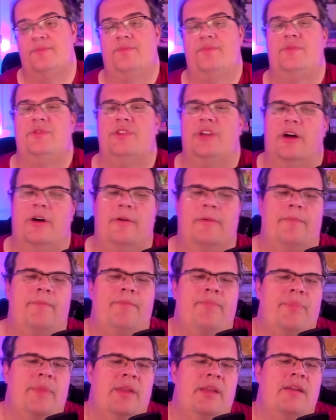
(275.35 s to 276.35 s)
So,
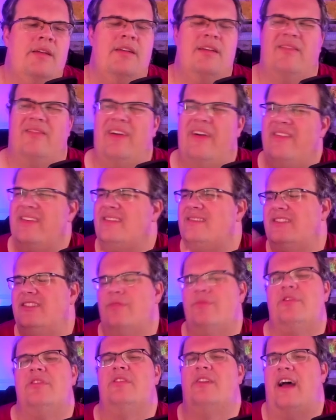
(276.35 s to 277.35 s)
very
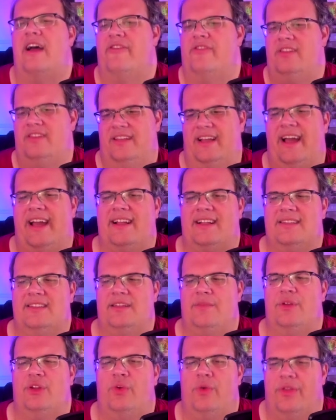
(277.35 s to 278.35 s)
similarities I can see
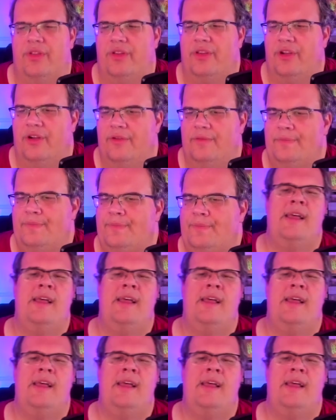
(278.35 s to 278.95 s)
between the two.